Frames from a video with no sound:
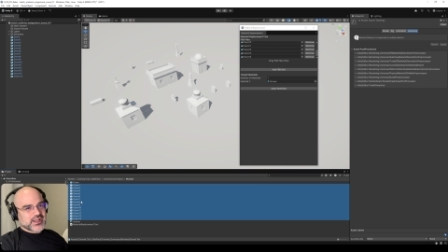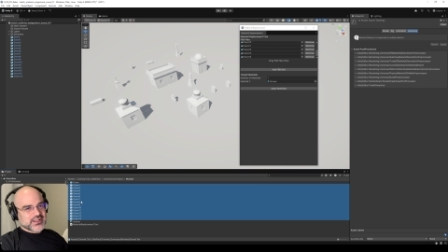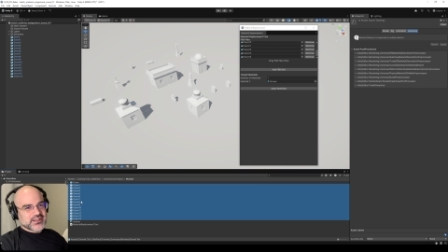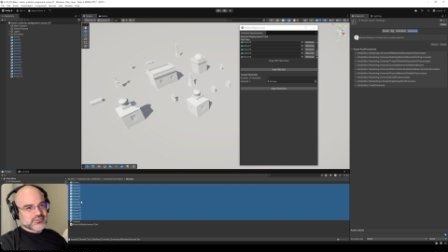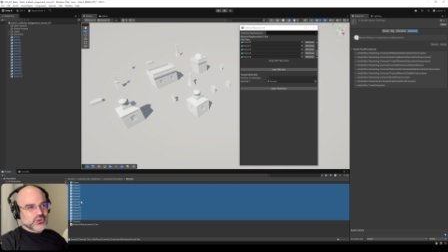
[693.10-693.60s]

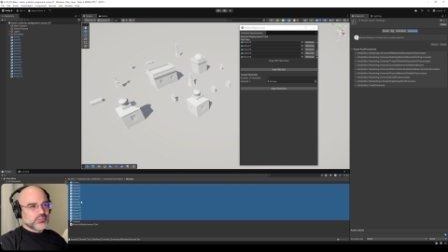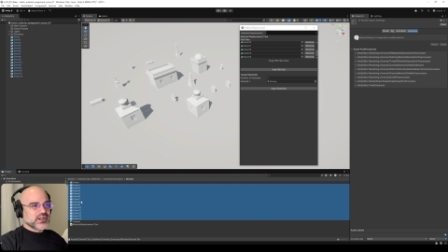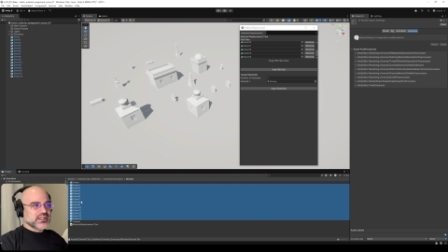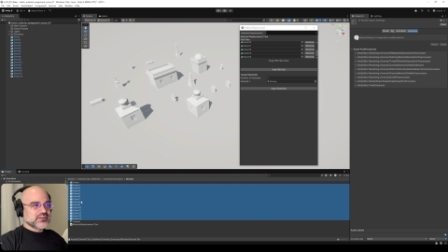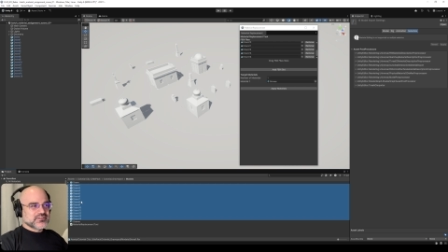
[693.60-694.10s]
it gets a little
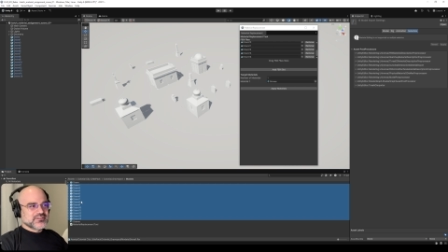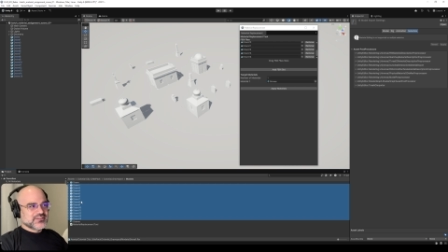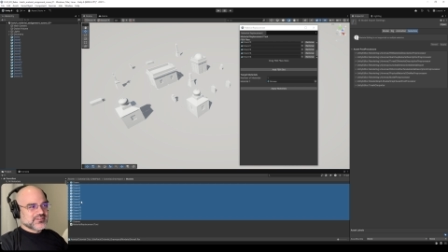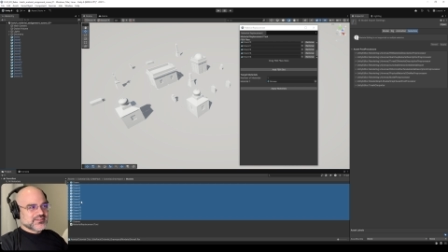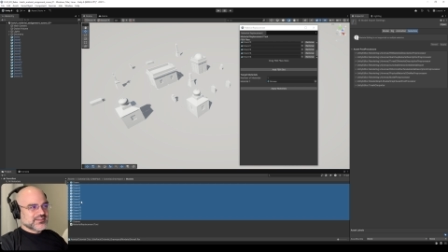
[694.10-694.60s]
buggy because
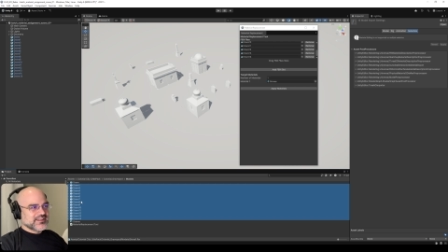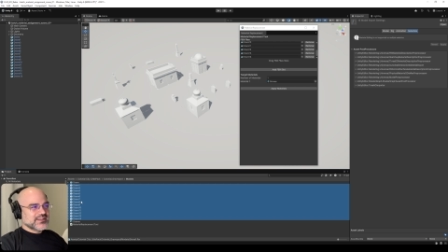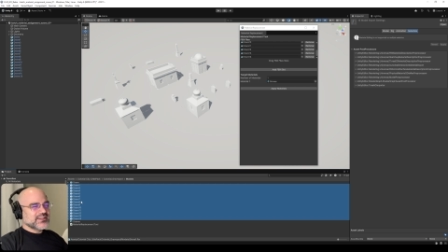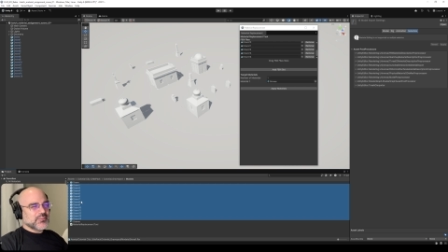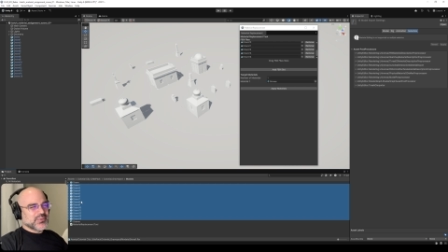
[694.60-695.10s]

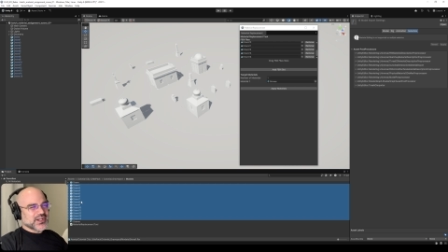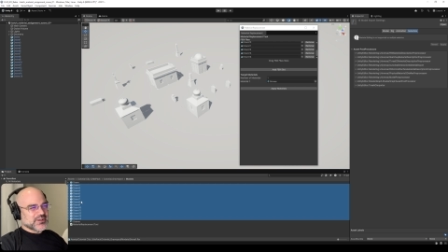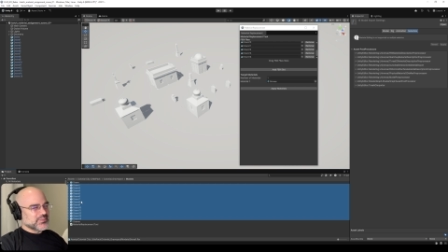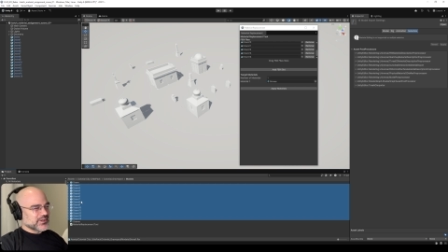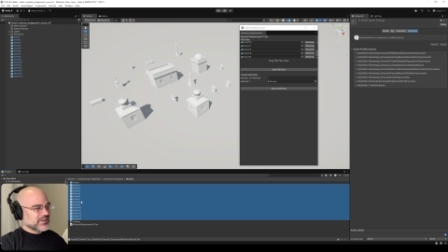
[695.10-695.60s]
not buggy,
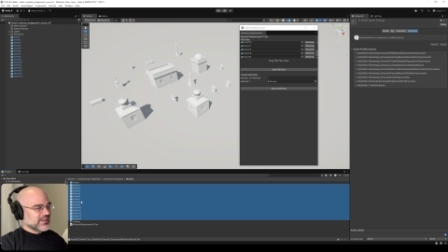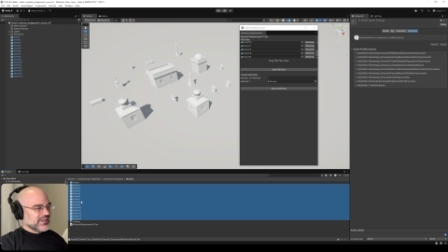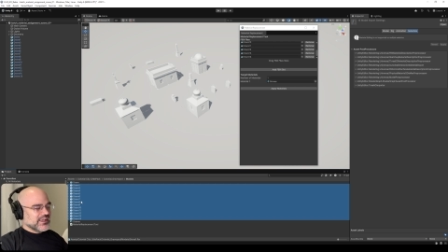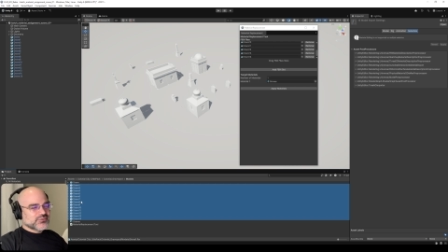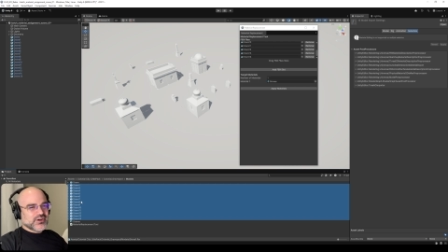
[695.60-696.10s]
but
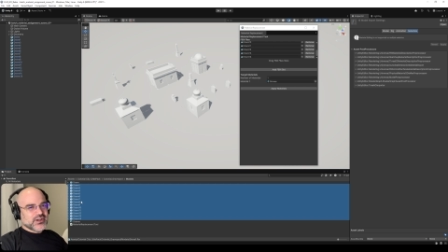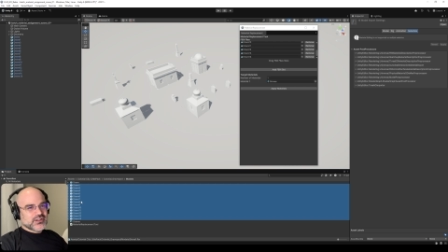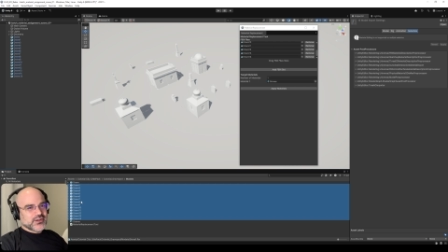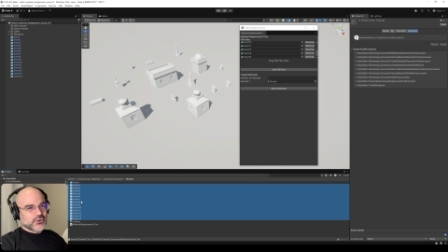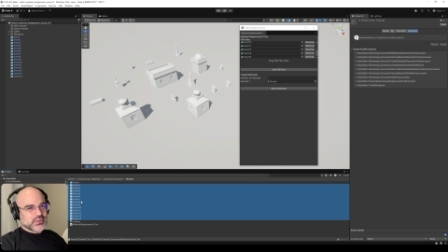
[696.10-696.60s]
it's very
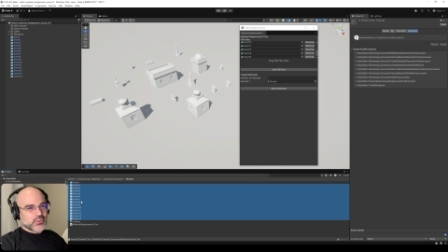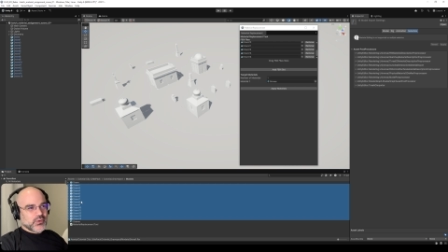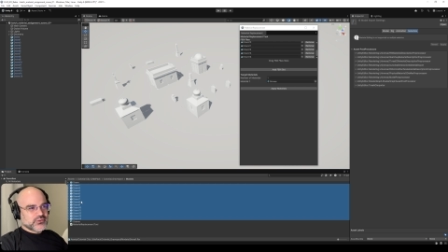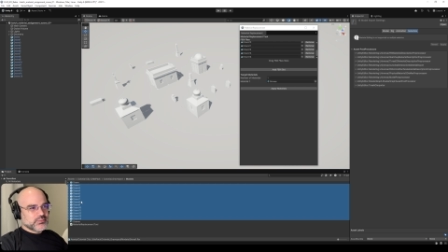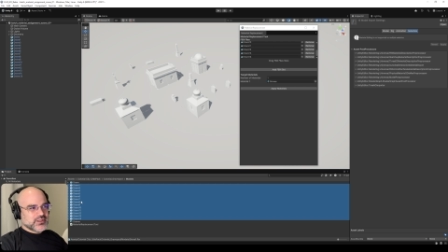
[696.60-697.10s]
unclear to me
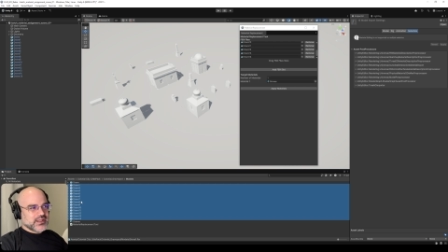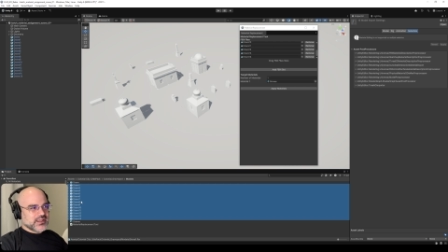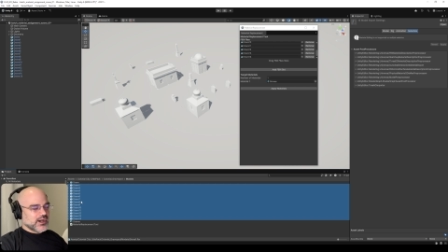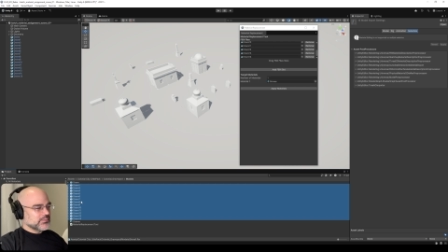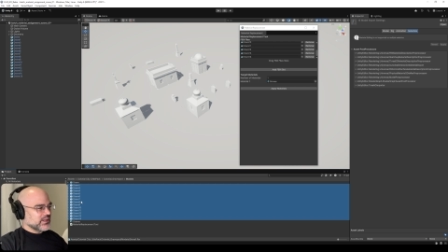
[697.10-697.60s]
what's getting
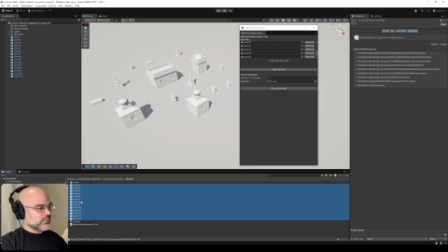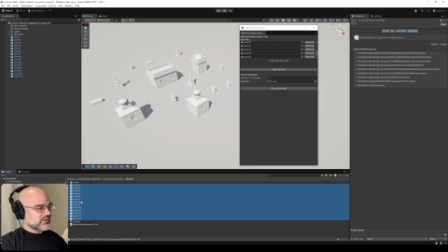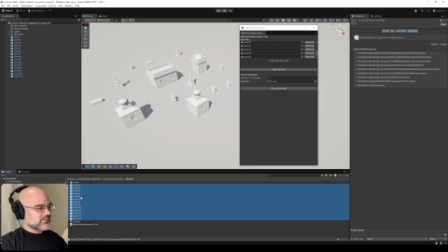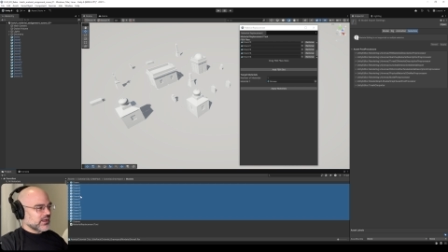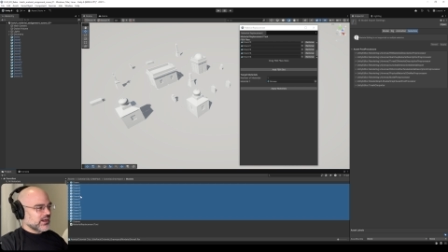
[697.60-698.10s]
updated and
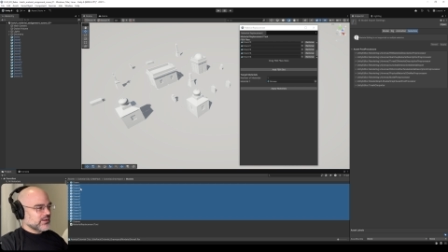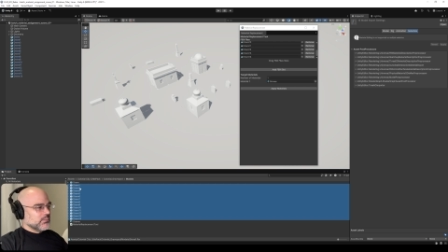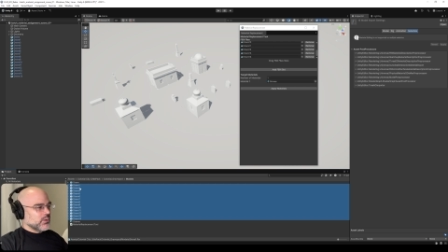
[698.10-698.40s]
what's not. But